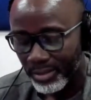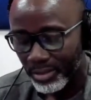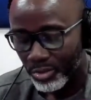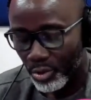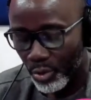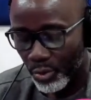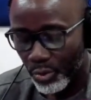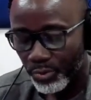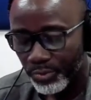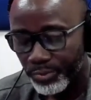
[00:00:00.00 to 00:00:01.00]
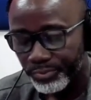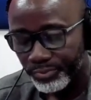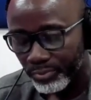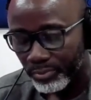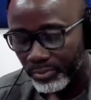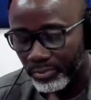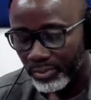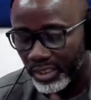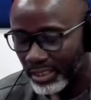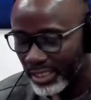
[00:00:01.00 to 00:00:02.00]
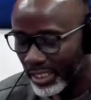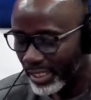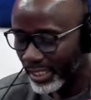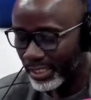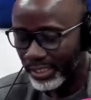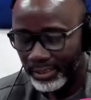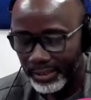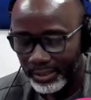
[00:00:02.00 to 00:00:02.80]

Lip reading: So the